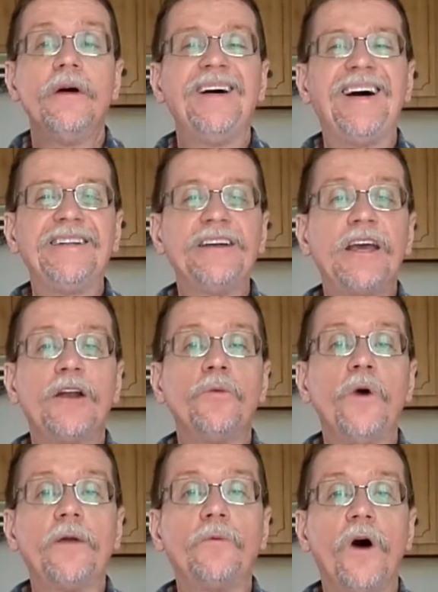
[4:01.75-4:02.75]
I did get it
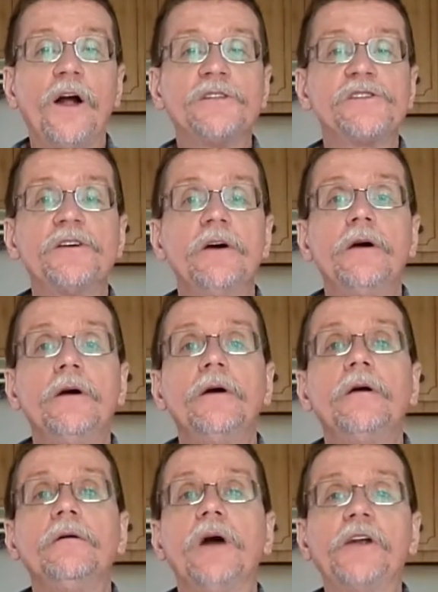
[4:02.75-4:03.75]
wet once.
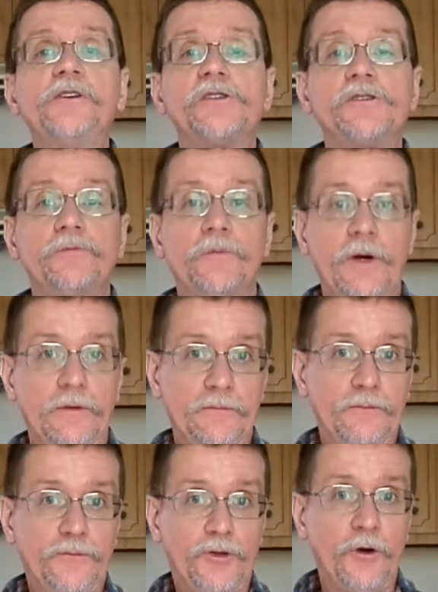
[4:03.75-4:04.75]
I just
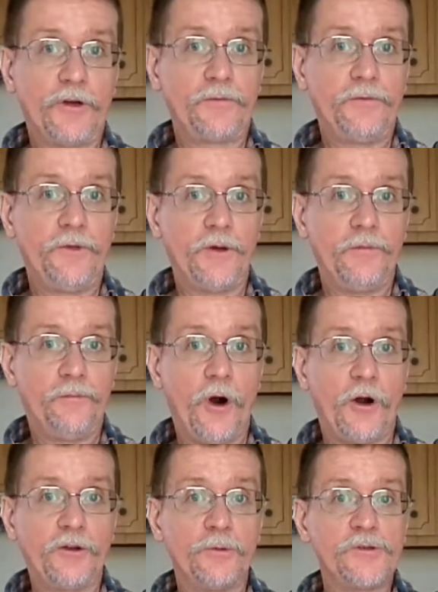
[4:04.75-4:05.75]
took the
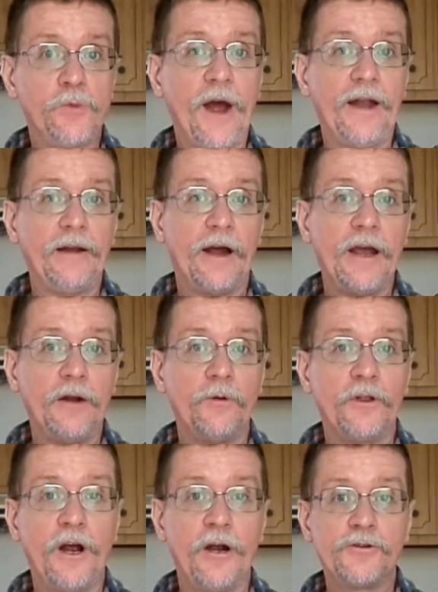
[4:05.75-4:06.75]
part that was wet and I hit it with
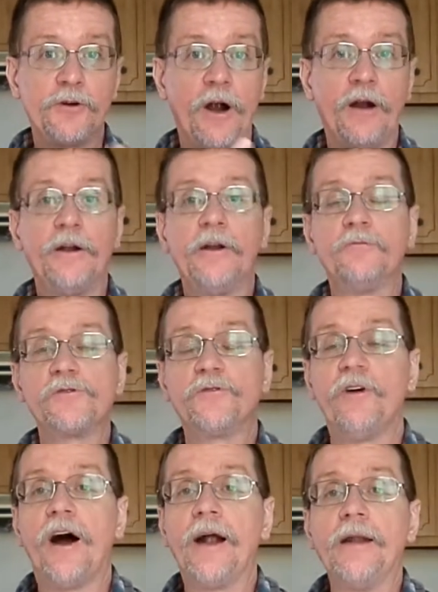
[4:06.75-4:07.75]
a hairdryer and it was
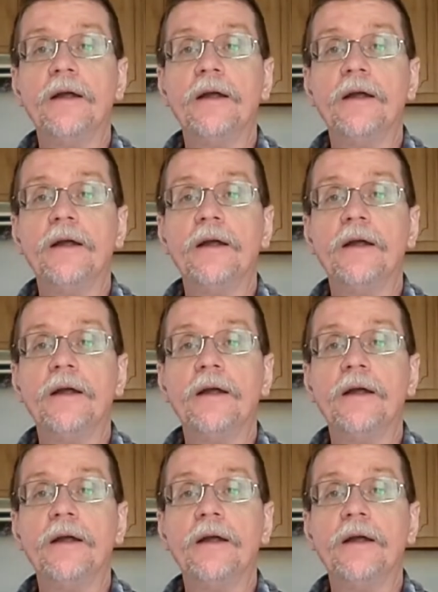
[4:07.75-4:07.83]
fine.